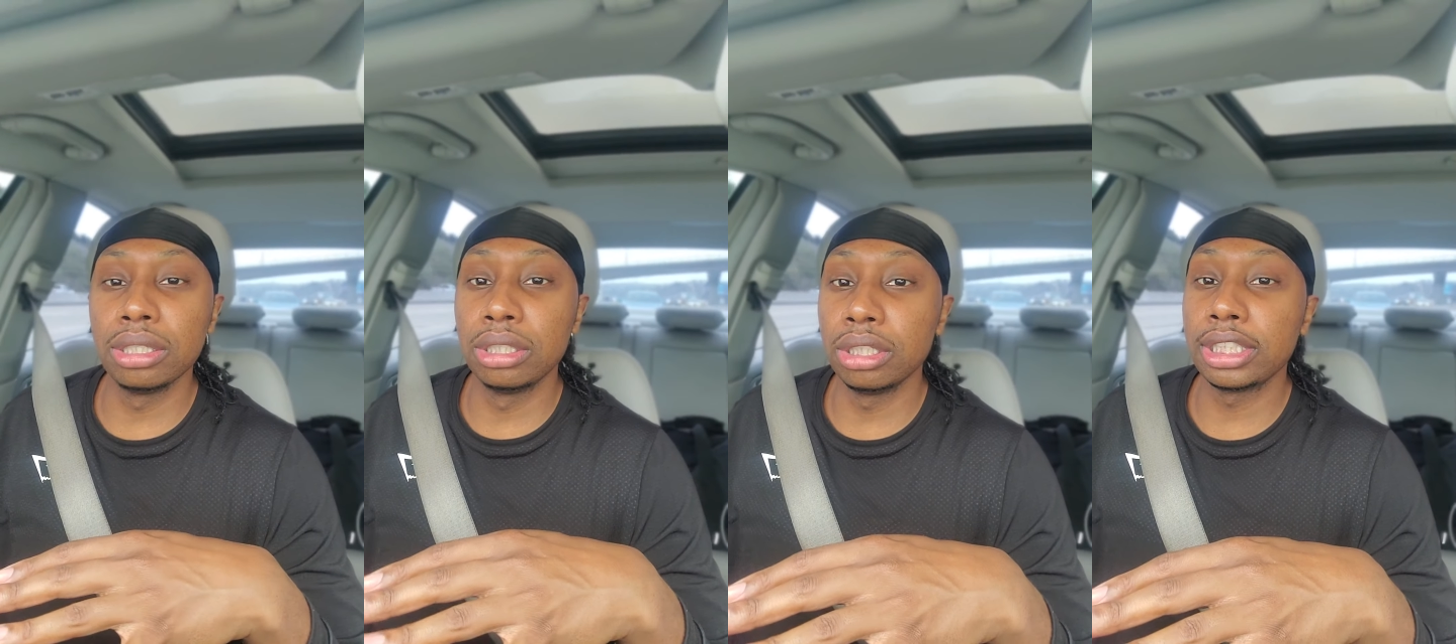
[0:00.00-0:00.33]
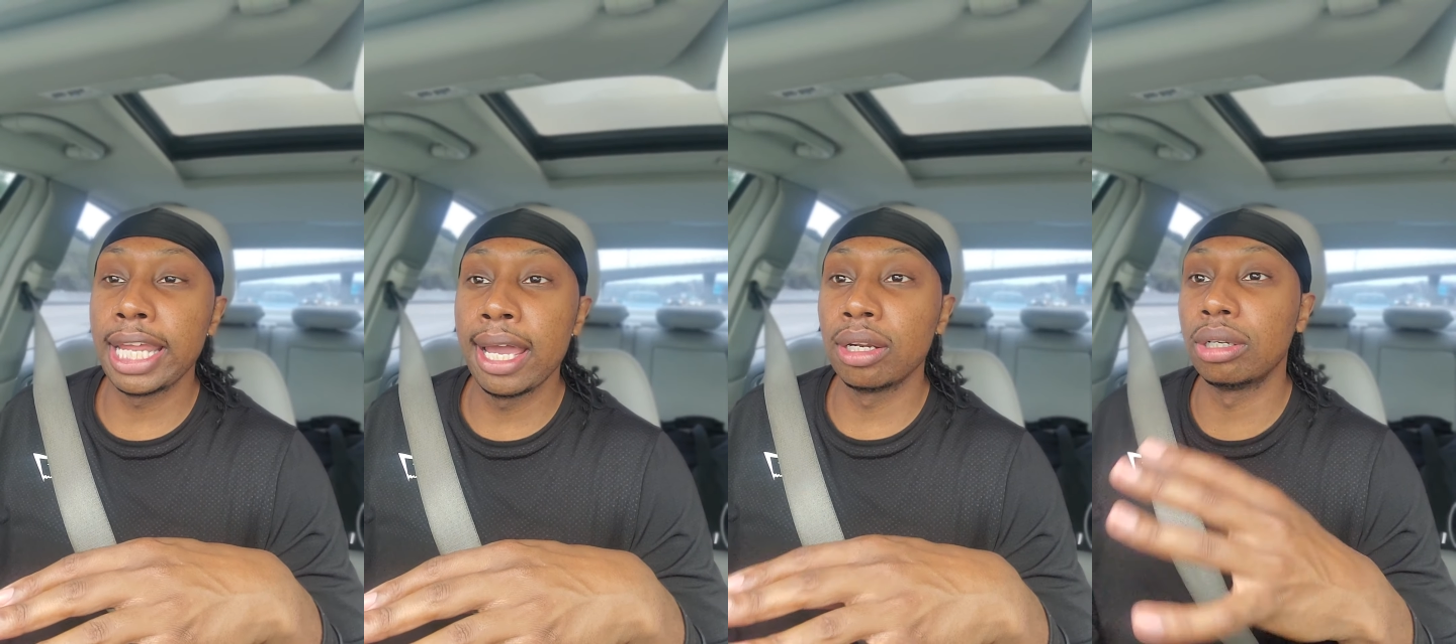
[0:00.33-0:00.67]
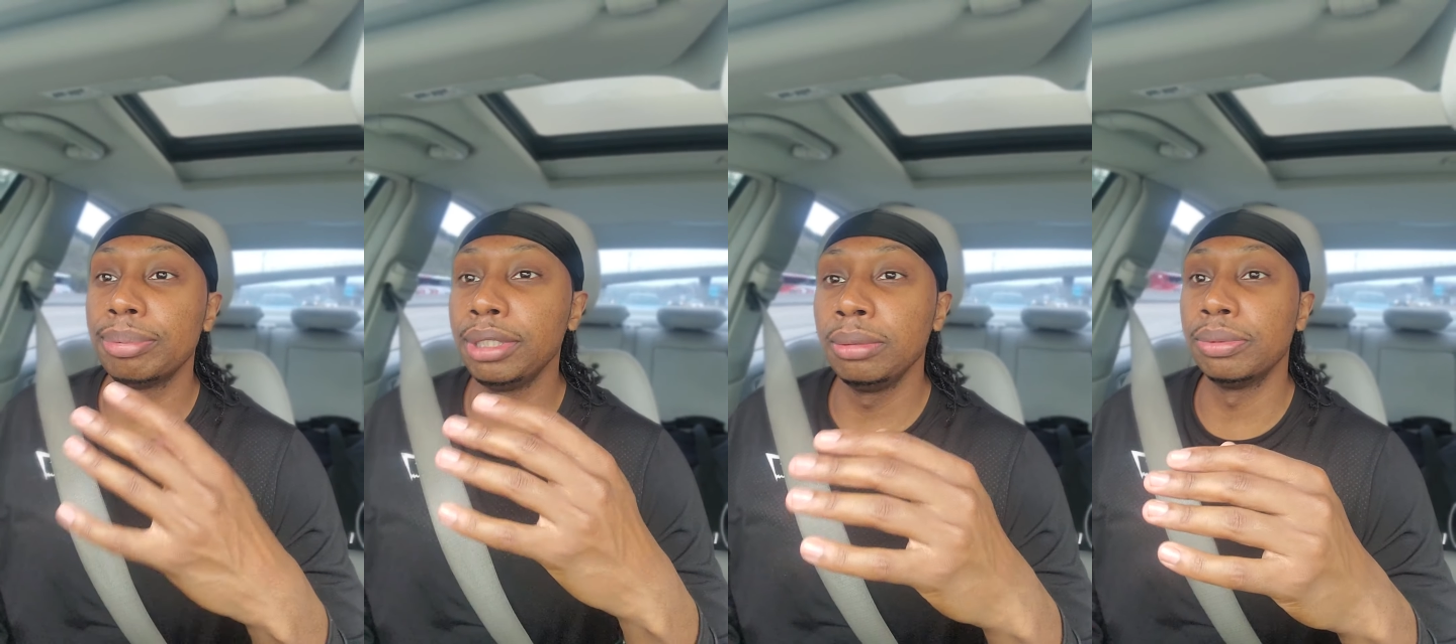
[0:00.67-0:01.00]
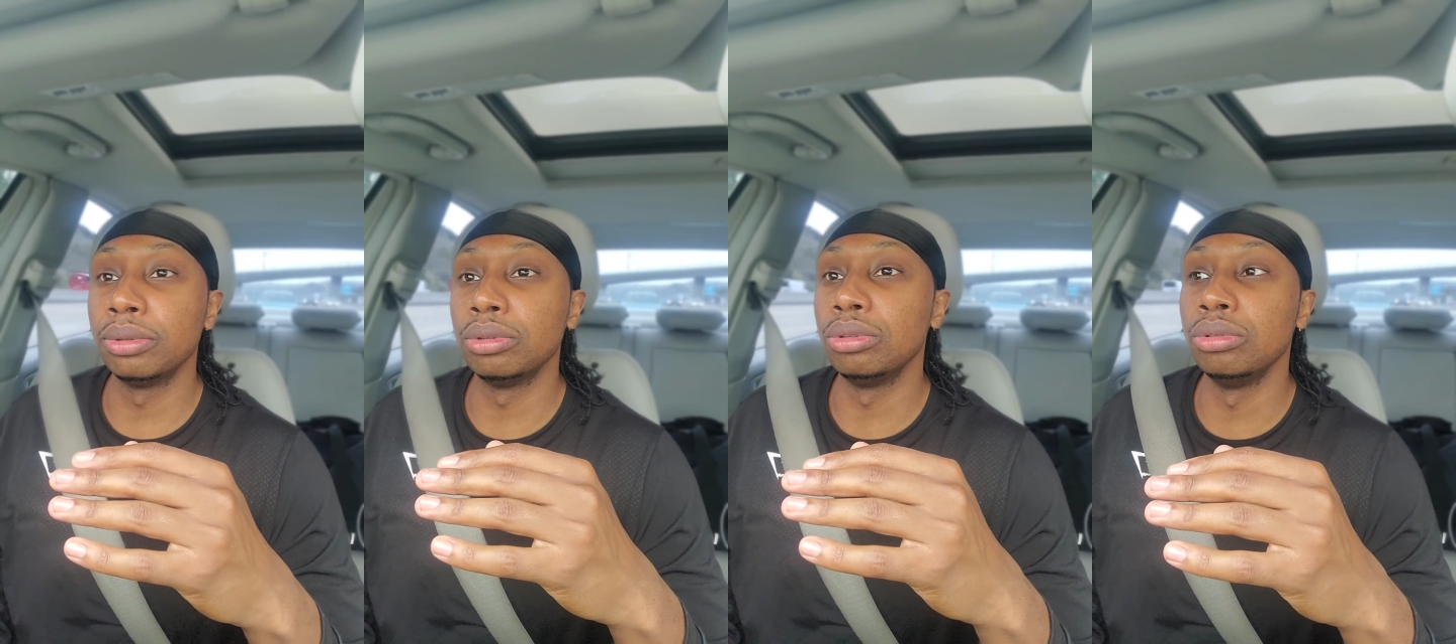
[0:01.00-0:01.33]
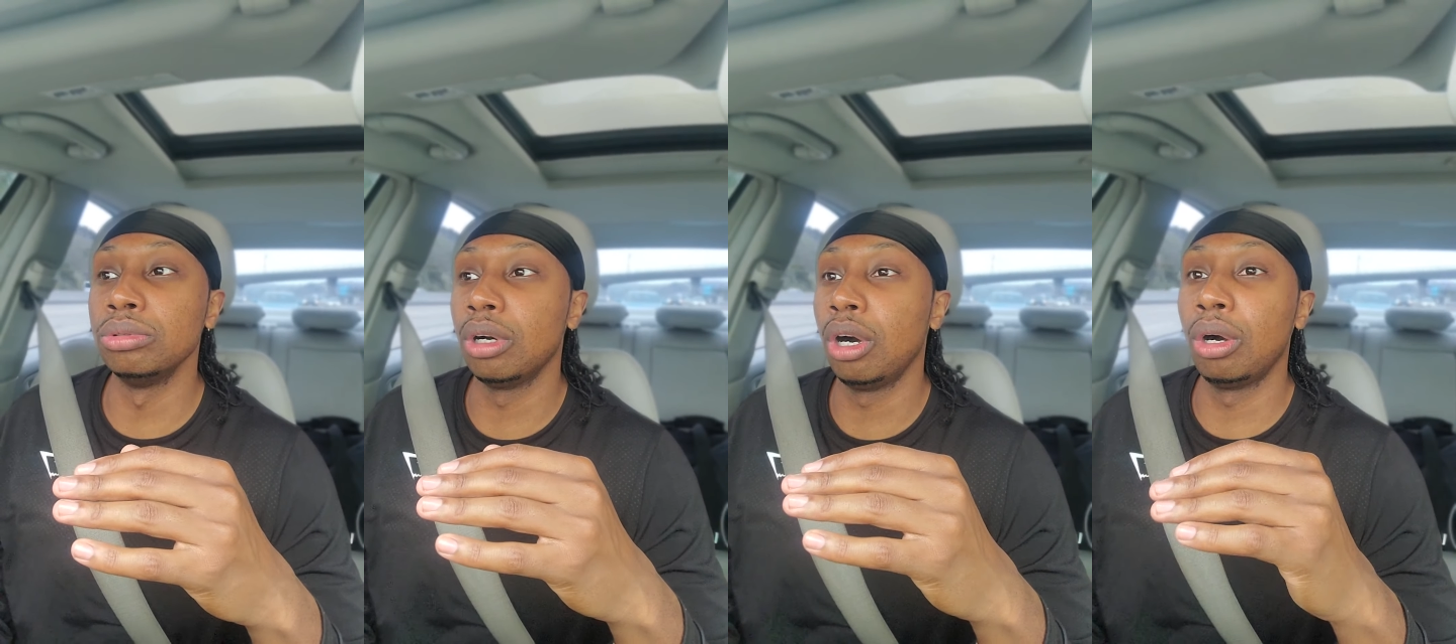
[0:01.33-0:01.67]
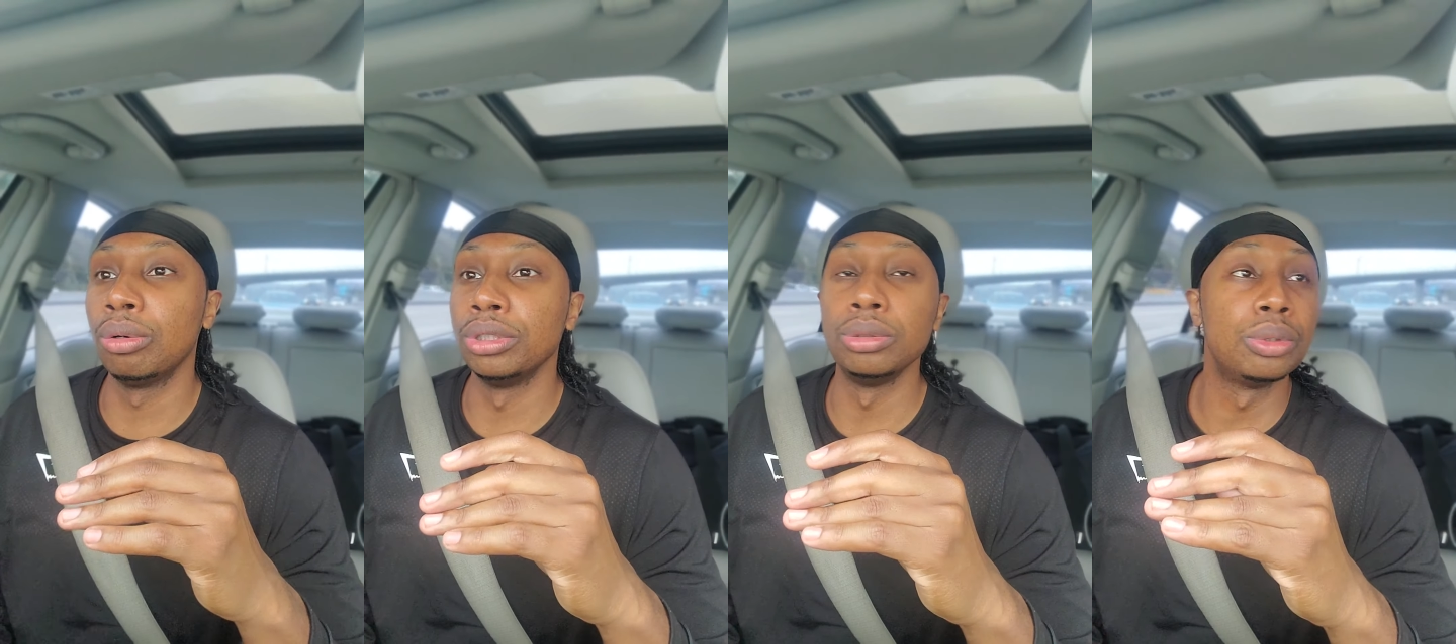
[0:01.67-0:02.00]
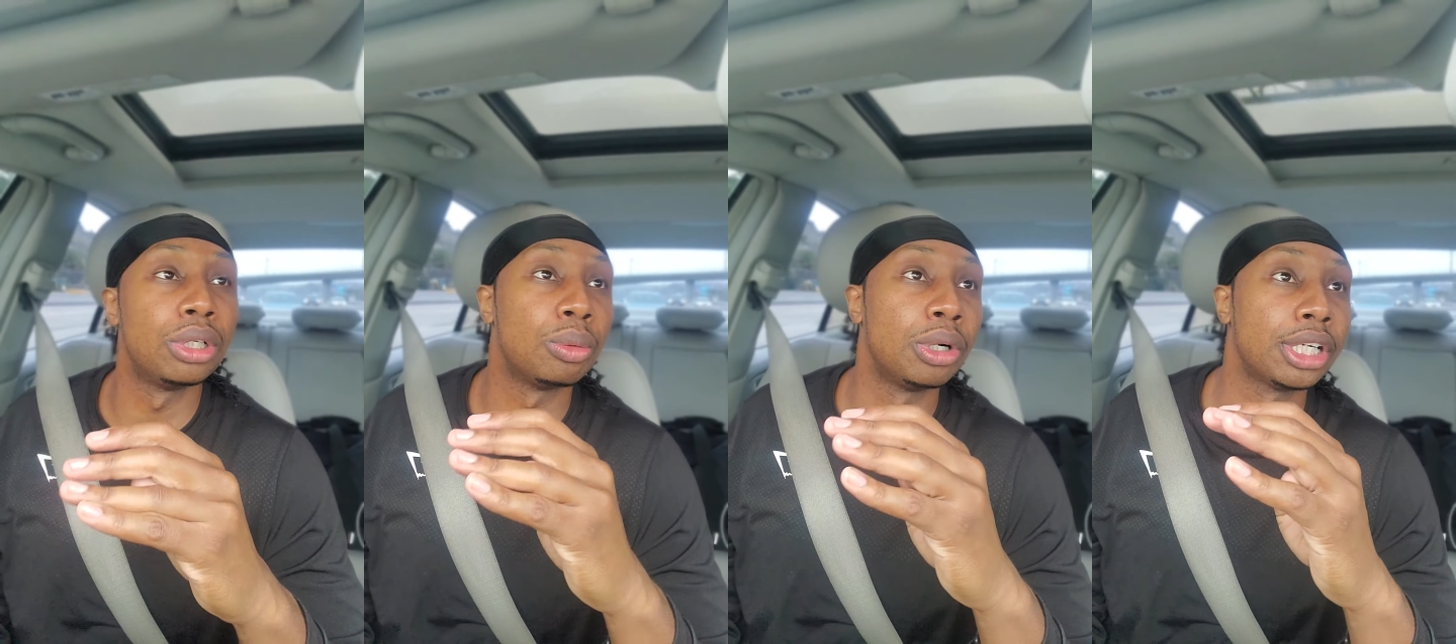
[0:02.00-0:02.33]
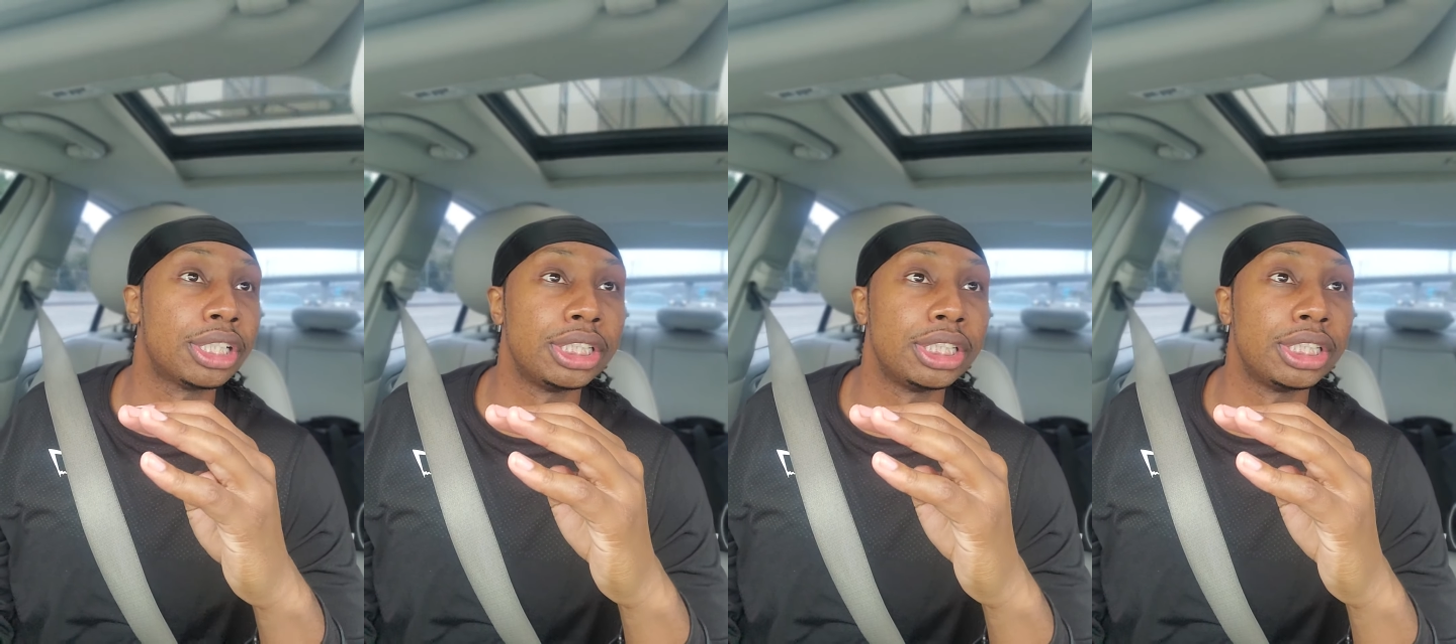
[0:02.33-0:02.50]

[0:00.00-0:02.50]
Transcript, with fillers: look down on people who oh you want to work a